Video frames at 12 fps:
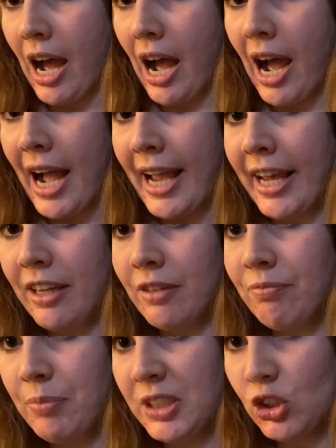
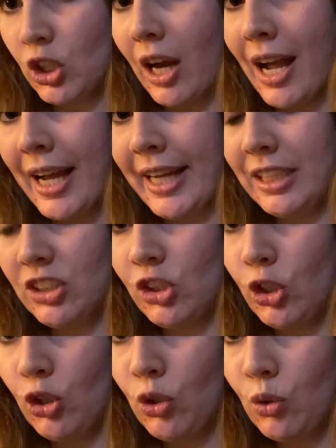I've been trying
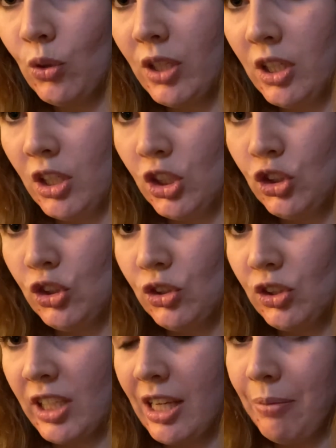to
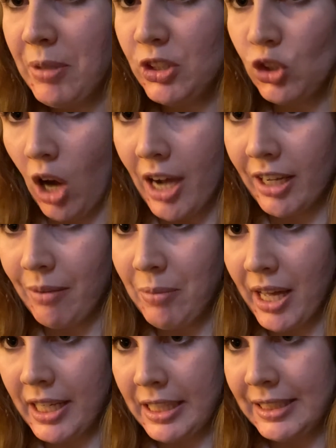keep it
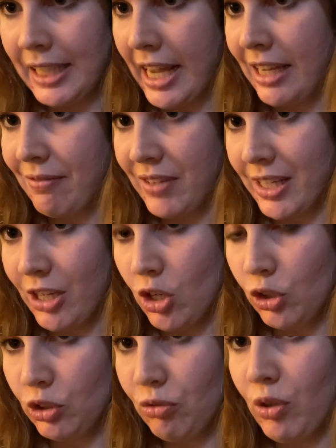documented, take
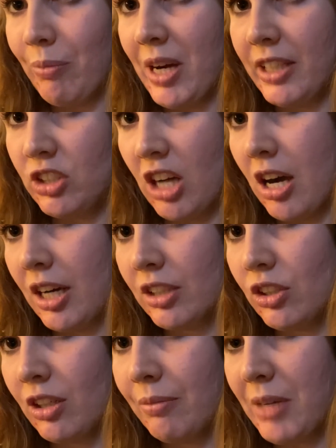videos for my
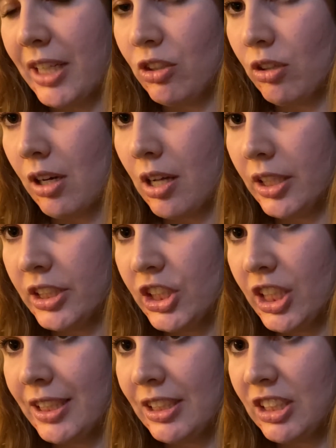doctor, my
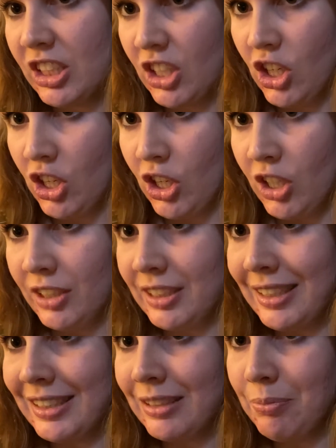neurologist,
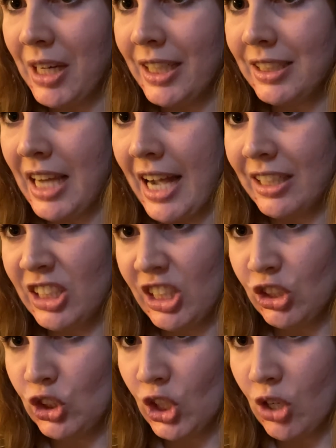since my ataxia
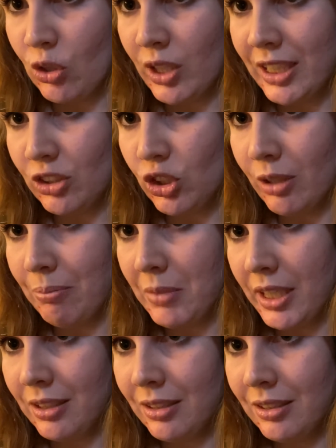is so
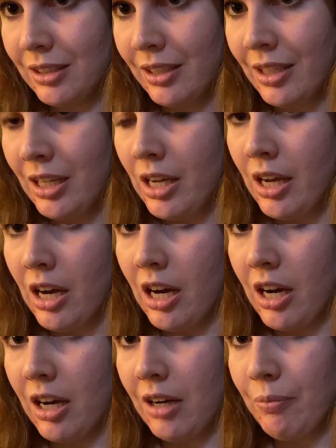intermittent
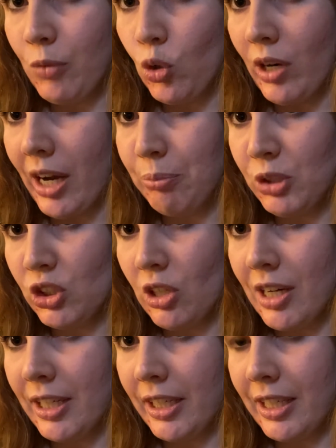um, or
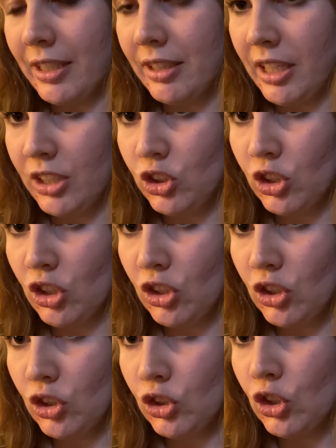episodic in
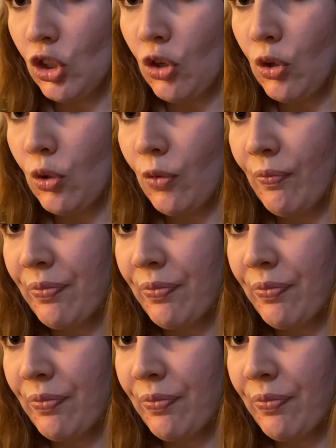nature. So